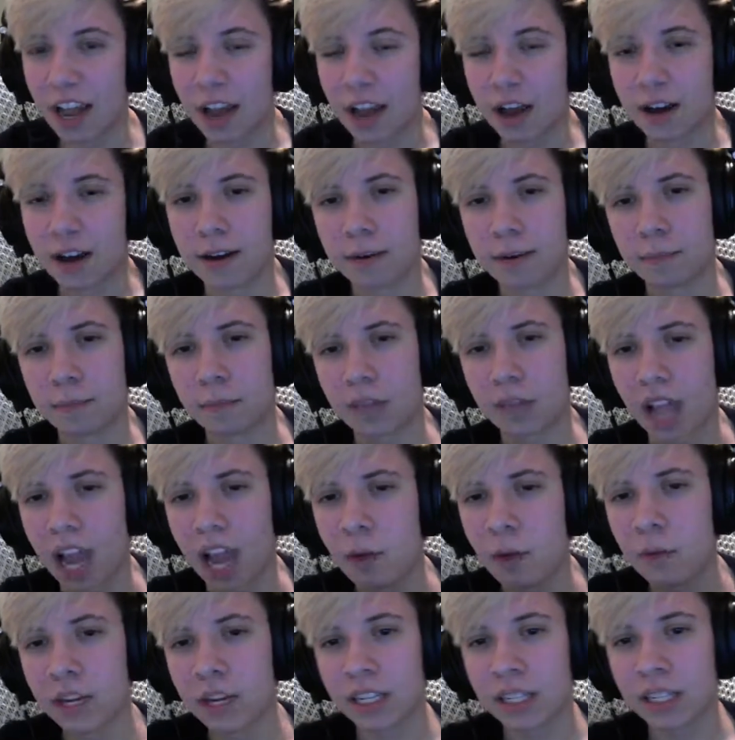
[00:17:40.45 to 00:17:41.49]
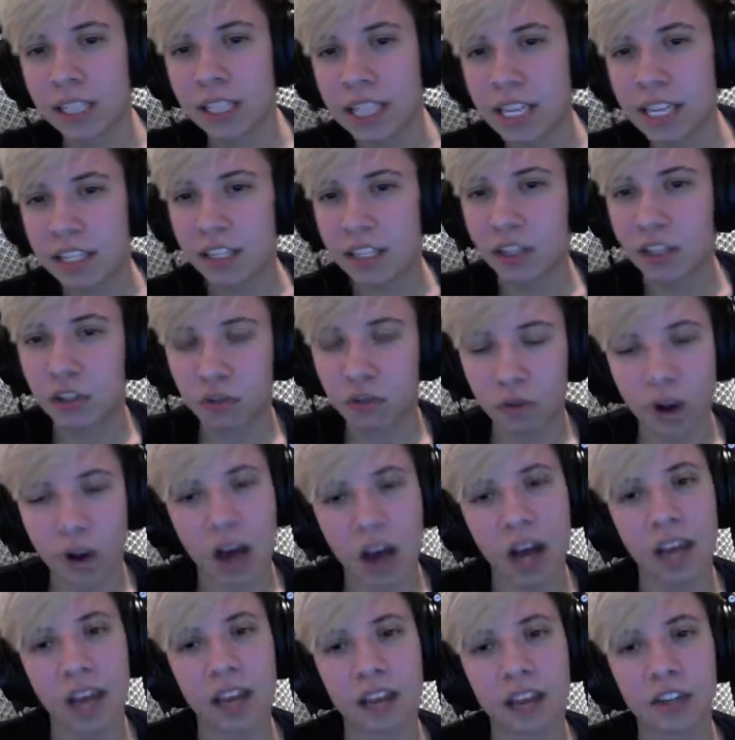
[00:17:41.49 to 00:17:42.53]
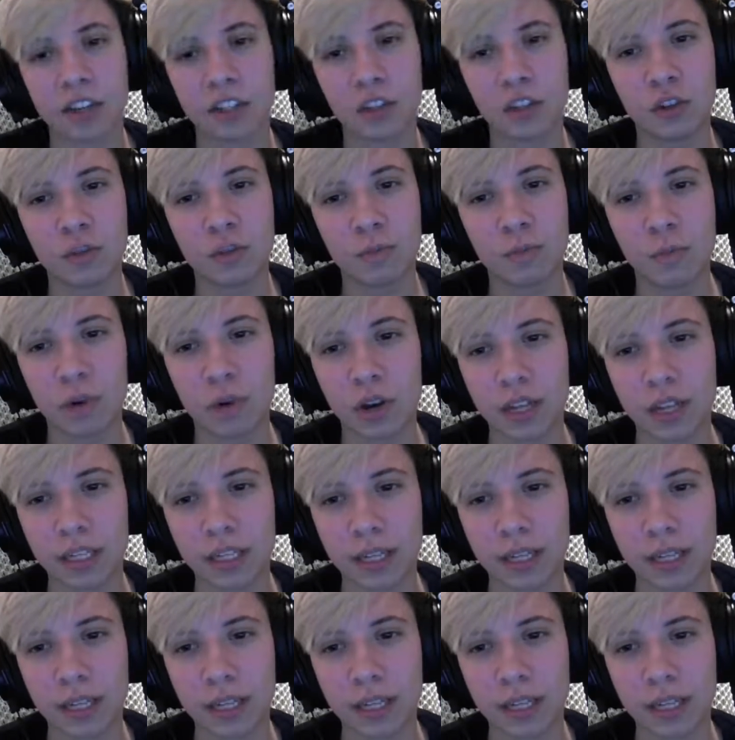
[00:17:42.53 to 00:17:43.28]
I would at least try to put